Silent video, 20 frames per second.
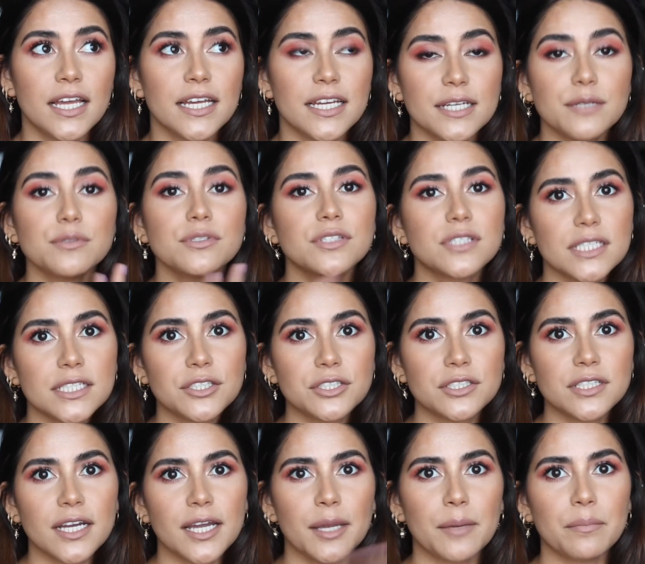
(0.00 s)
It was dinner
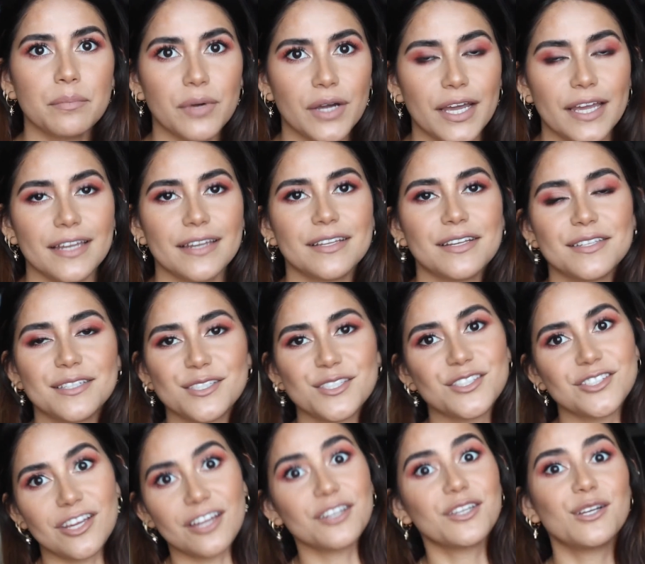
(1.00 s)
time, but the
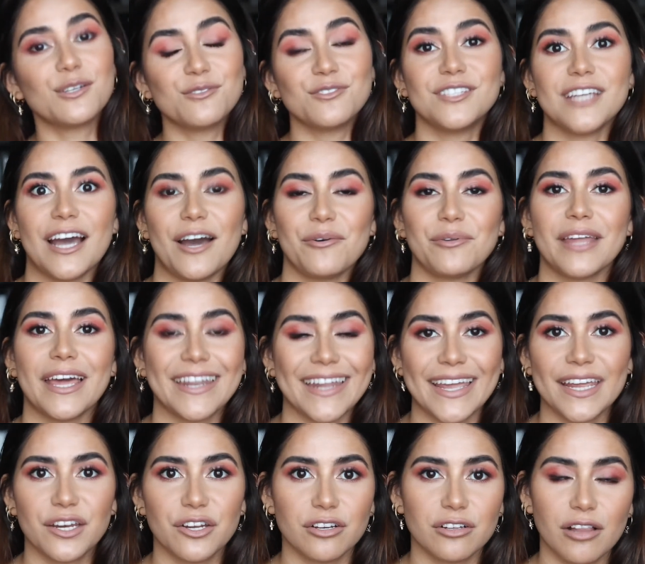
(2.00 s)
sun goes down at
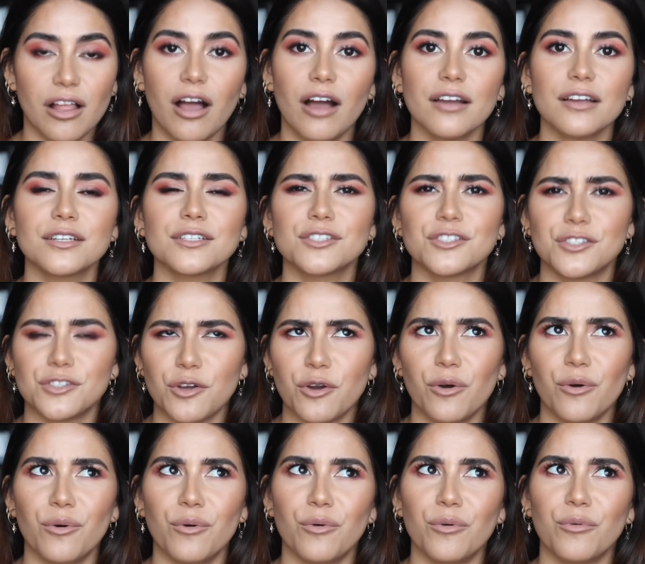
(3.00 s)
8 o'clock,
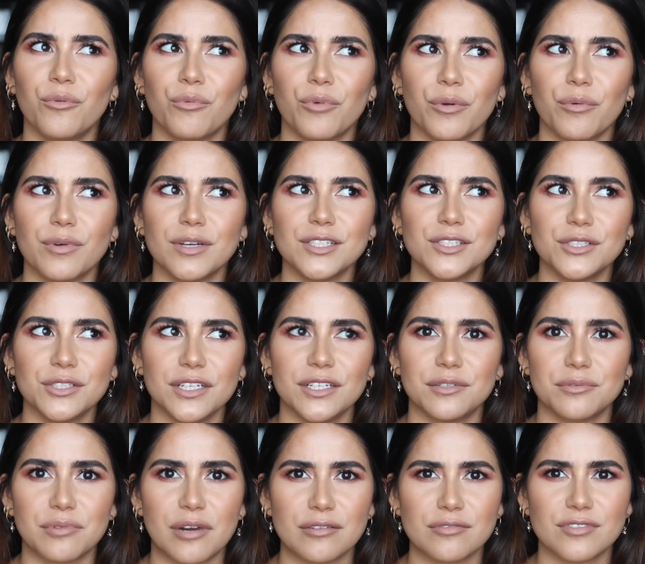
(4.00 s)
so we went to eat
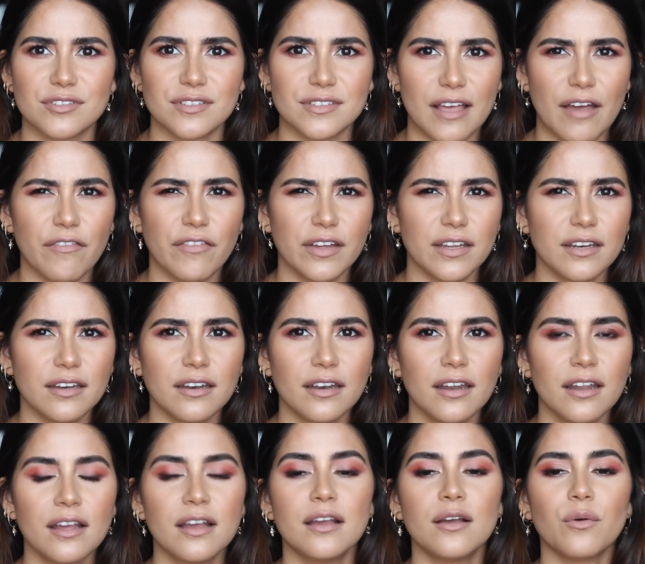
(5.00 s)
around 7
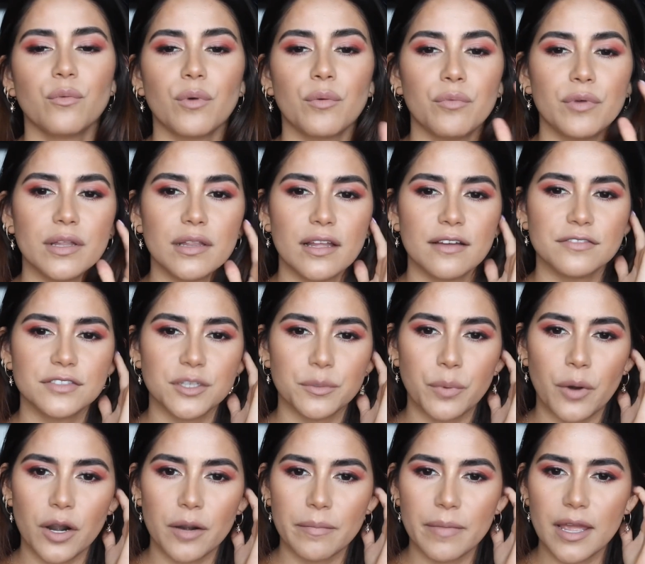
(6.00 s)
when we left the
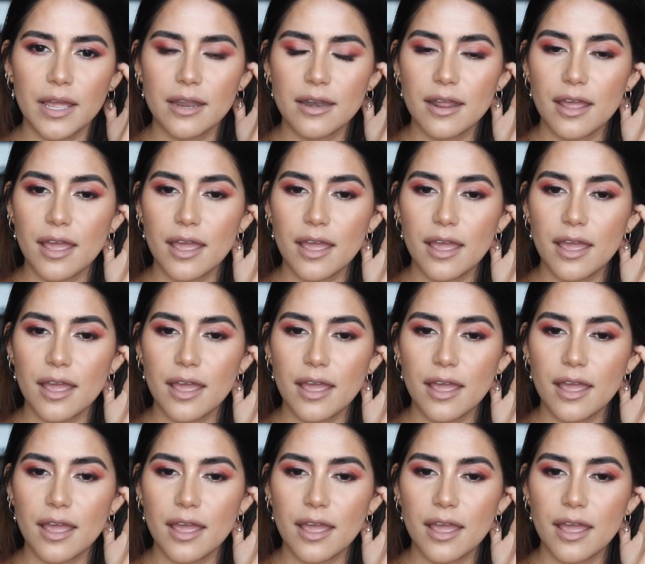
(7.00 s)
apartment,